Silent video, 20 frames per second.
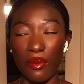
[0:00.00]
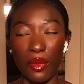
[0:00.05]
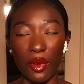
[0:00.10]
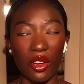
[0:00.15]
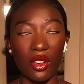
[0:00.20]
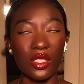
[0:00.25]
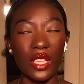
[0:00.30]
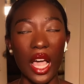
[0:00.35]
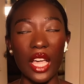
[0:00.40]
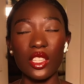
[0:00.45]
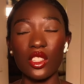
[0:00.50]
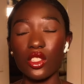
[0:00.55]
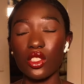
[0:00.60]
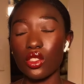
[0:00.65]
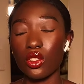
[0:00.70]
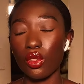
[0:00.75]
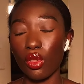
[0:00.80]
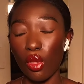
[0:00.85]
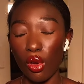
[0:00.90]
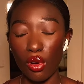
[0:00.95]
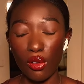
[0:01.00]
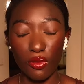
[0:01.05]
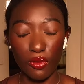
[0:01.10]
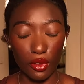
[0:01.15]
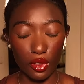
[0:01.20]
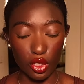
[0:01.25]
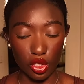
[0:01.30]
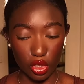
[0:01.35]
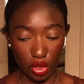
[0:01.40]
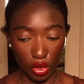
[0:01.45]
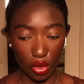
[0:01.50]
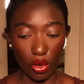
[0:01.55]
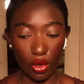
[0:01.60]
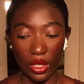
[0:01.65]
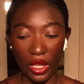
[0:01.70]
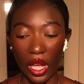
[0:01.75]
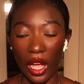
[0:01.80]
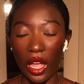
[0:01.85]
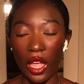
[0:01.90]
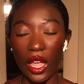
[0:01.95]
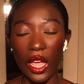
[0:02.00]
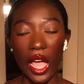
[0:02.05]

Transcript: because I just know for sure that